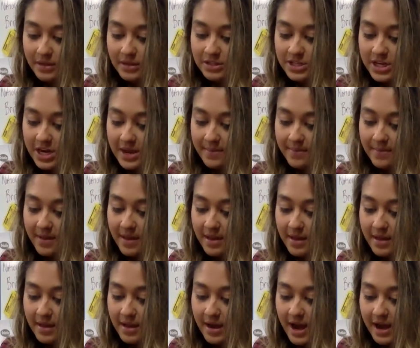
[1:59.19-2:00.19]
Jim,
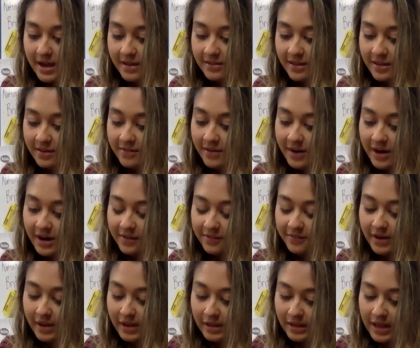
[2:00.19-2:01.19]
I said very
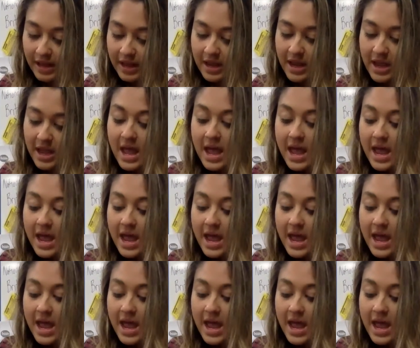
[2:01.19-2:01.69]
friendly.